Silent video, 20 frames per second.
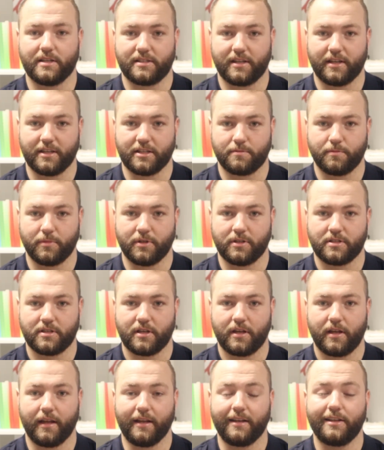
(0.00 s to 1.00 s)

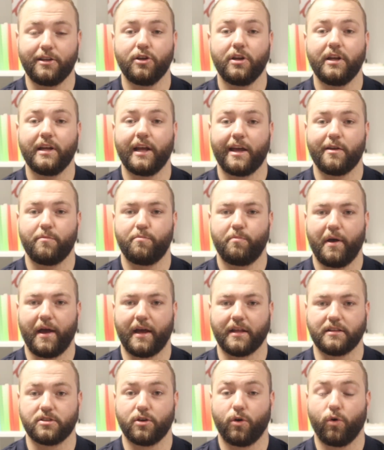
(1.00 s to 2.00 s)
assessments, including a
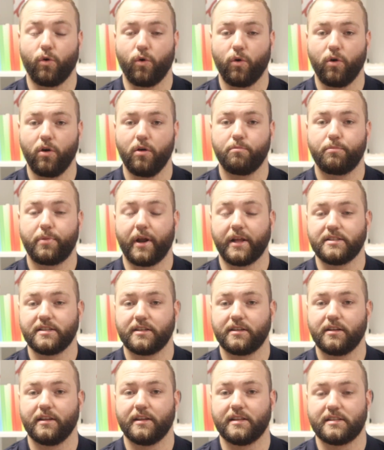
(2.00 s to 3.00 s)
PAT or
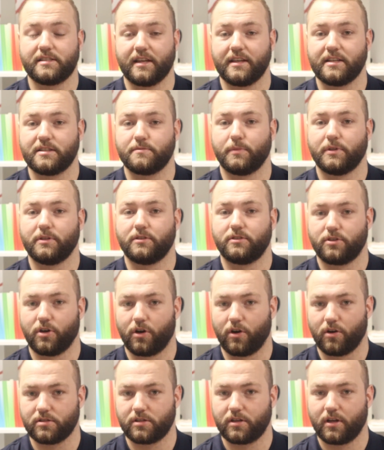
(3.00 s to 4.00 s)
practical assessment
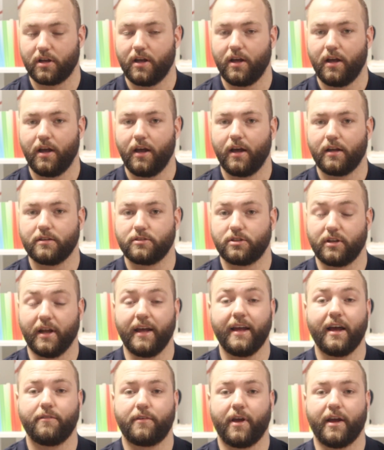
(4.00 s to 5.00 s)
task.
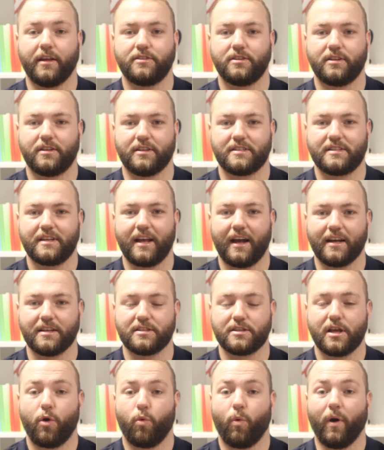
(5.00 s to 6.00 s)
Today I'm going to
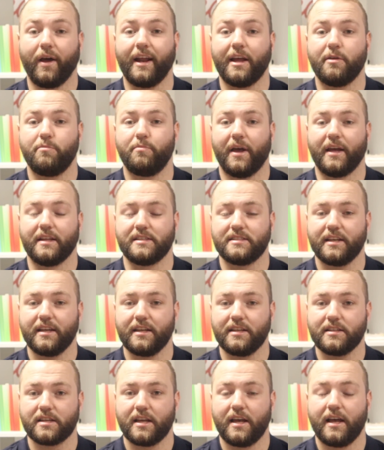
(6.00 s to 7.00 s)
discuss what a PAT
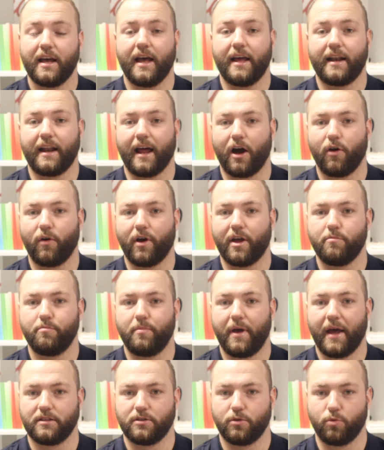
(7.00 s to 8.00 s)
is and how a
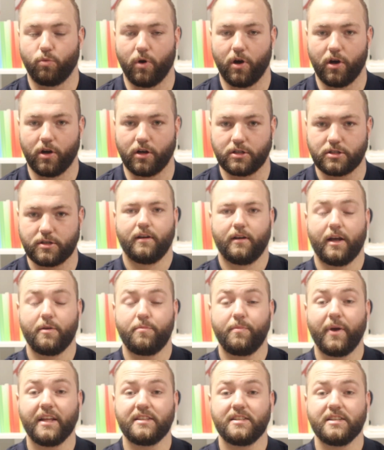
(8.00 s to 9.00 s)
PAT works. A
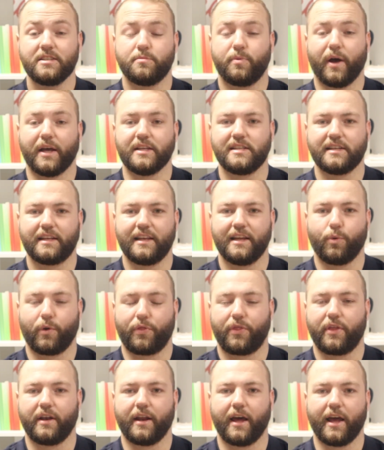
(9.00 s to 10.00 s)
PAT is basically
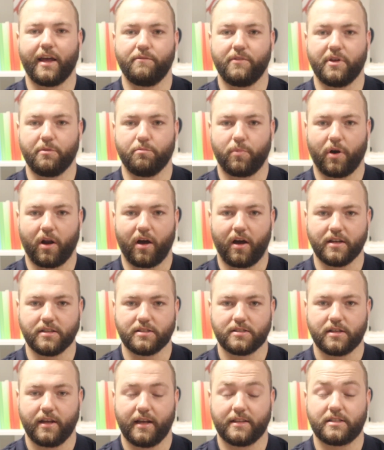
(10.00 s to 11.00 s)
what the name
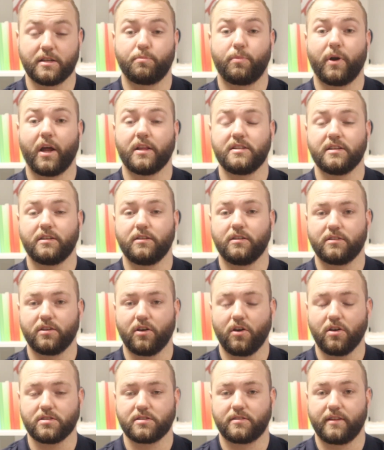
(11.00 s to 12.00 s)
implies. It's a practical
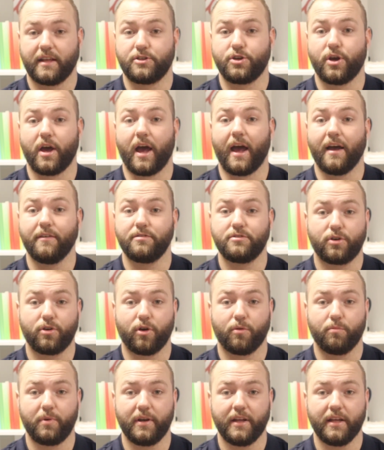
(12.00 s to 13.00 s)
task that you have to
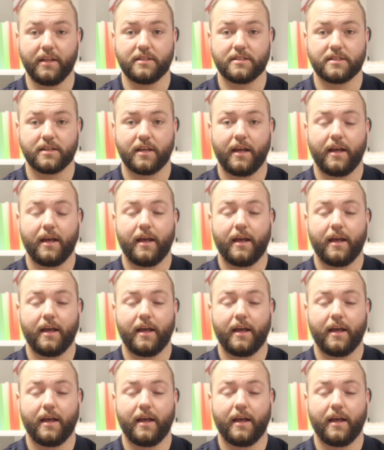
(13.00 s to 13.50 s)
complete.